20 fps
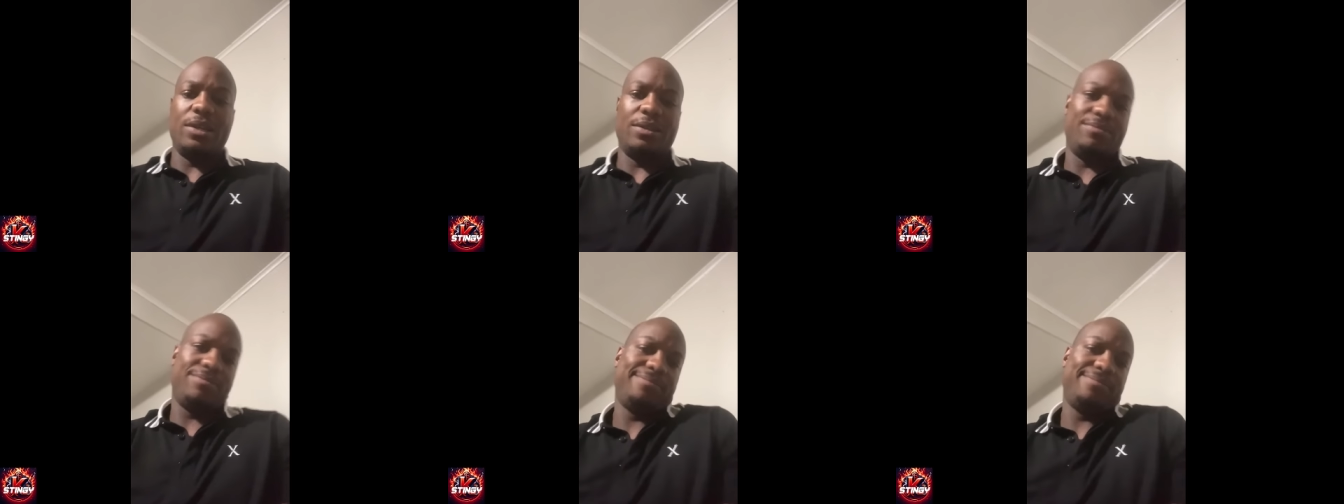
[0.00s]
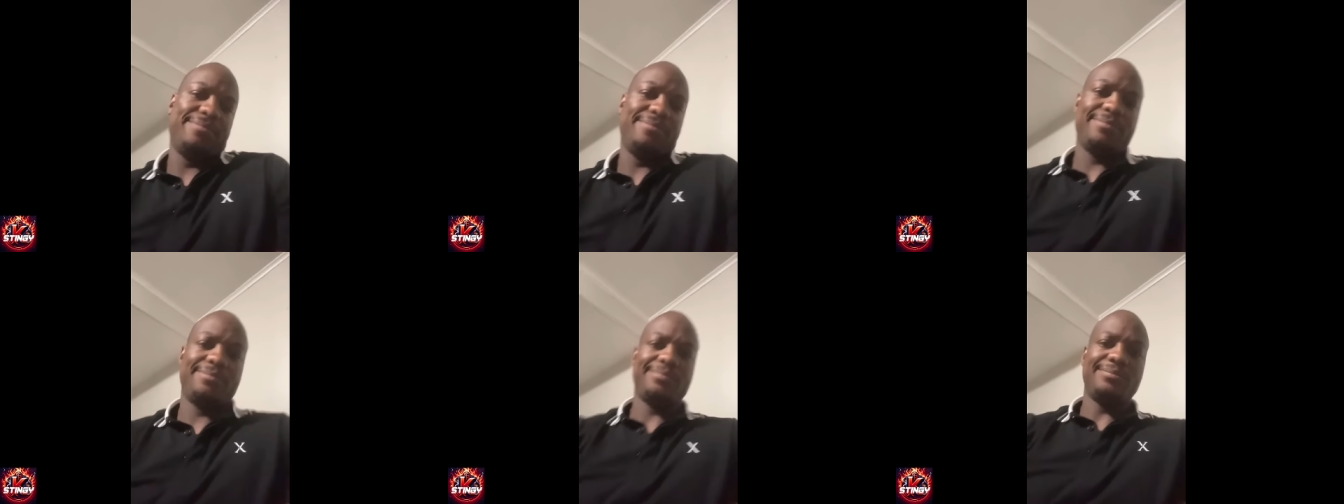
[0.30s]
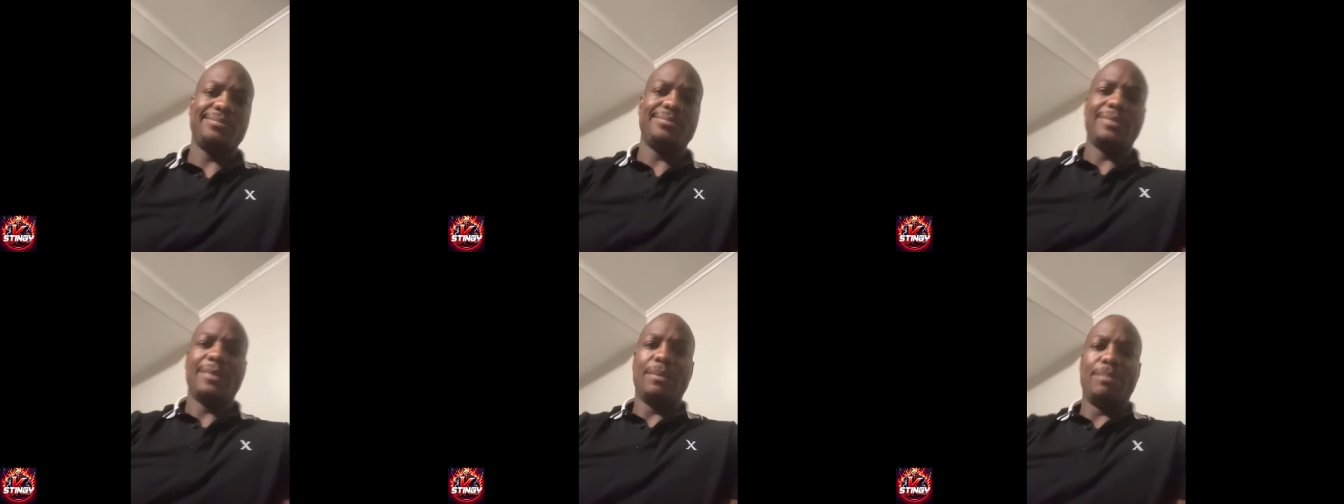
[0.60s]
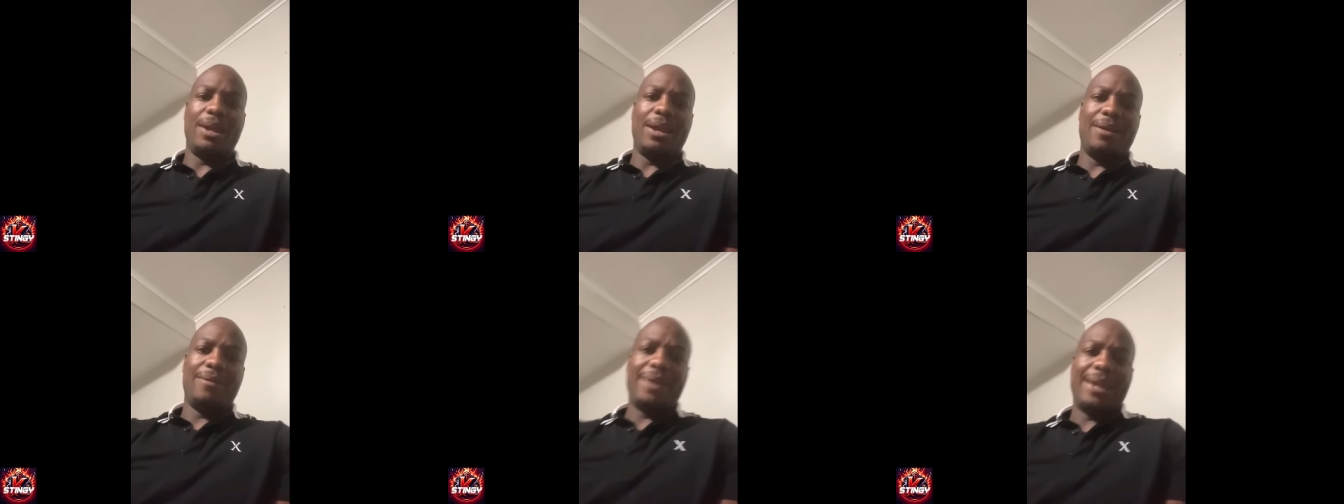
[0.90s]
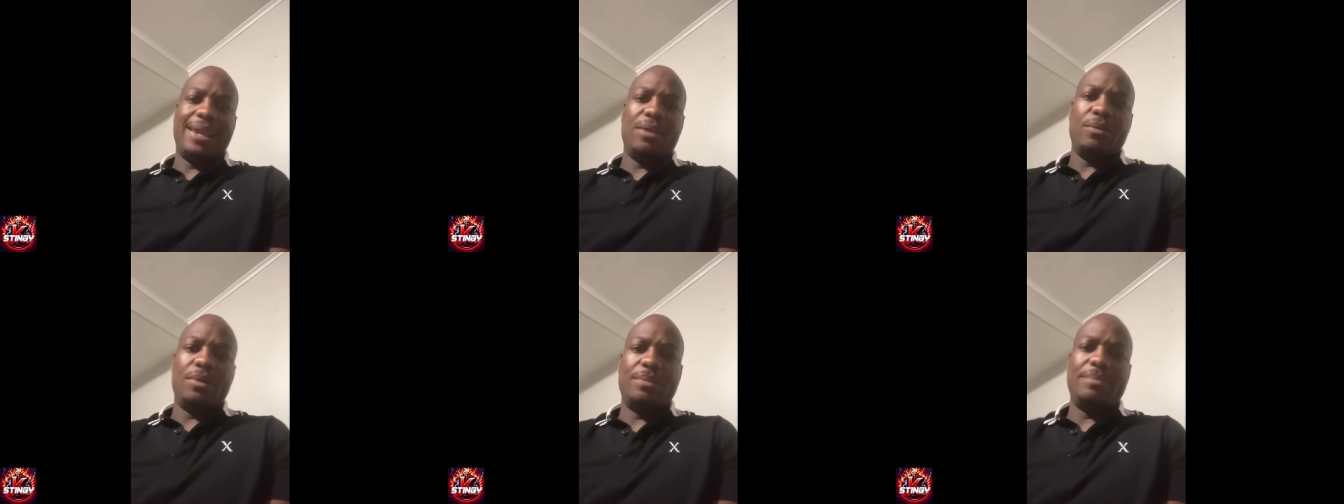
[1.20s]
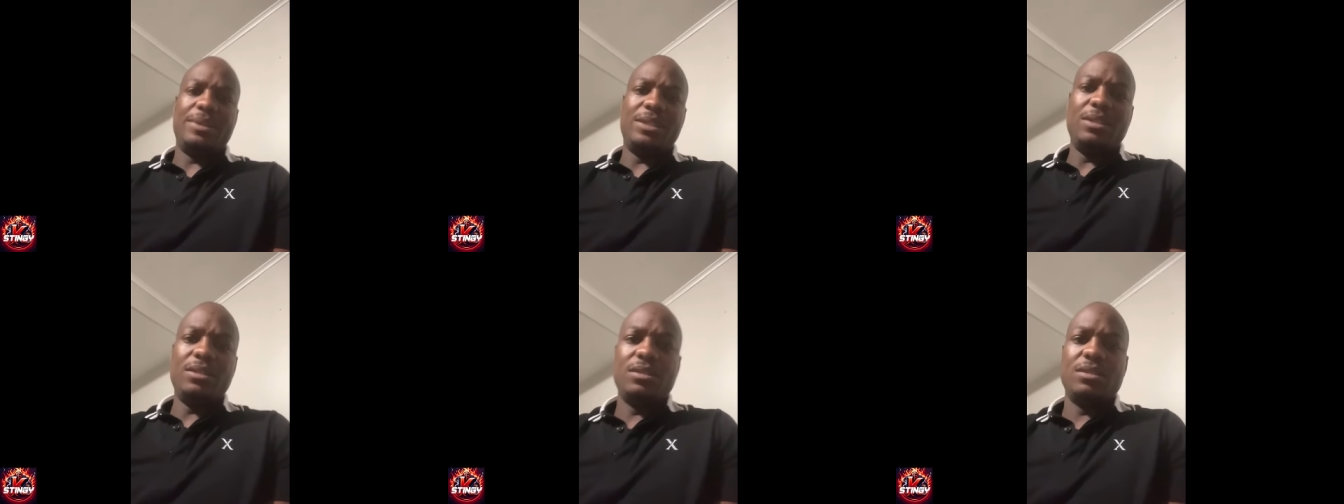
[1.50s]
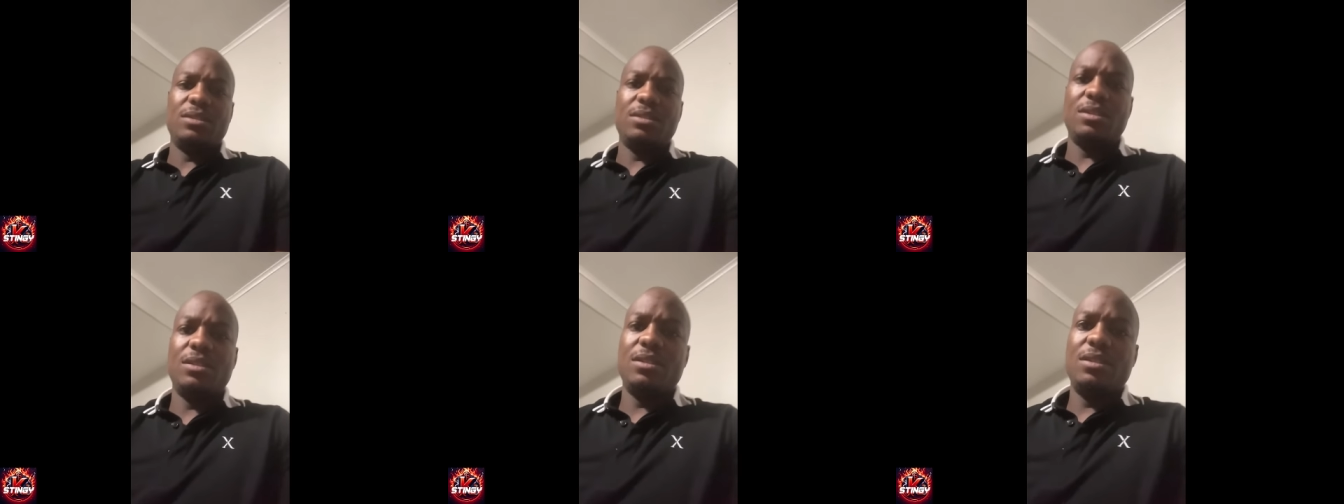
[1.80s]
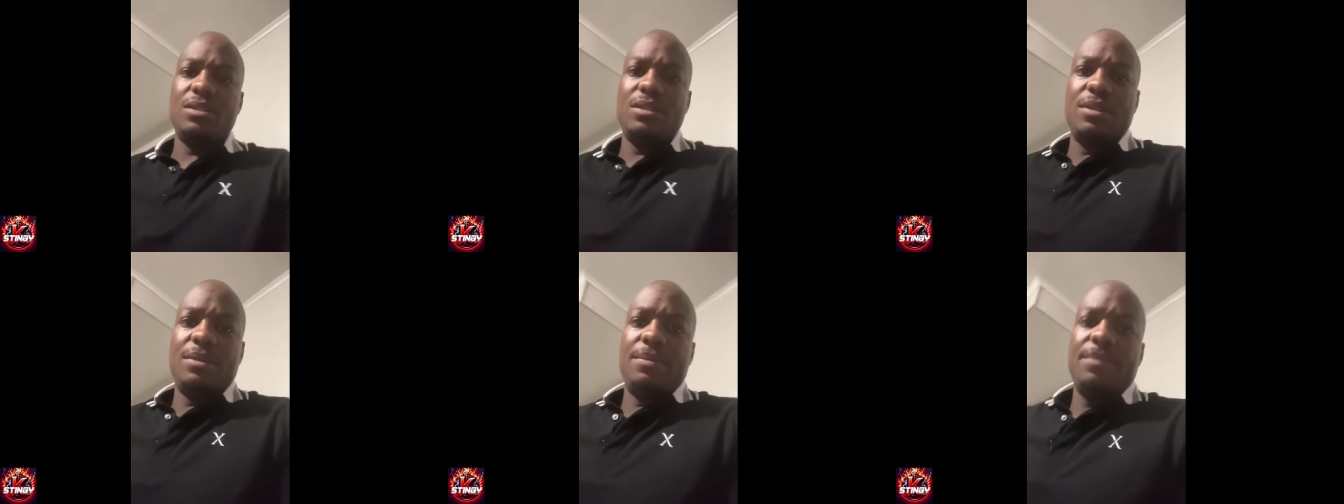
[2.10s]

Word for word: because what? Barry hang with me?